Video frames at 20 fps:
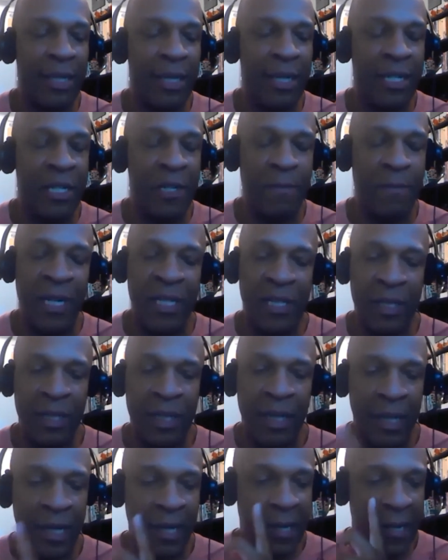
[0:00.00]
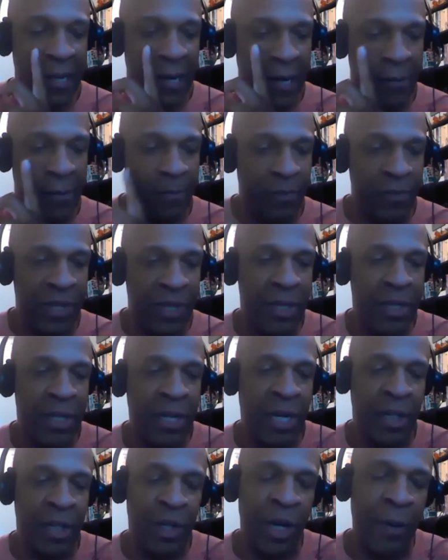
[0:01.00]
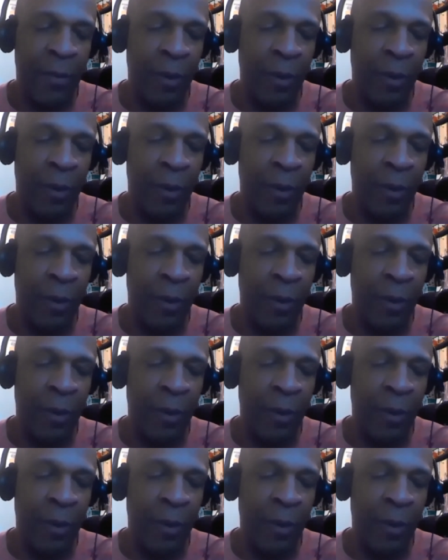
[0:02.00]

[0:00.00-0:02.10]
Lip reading: especially Dr.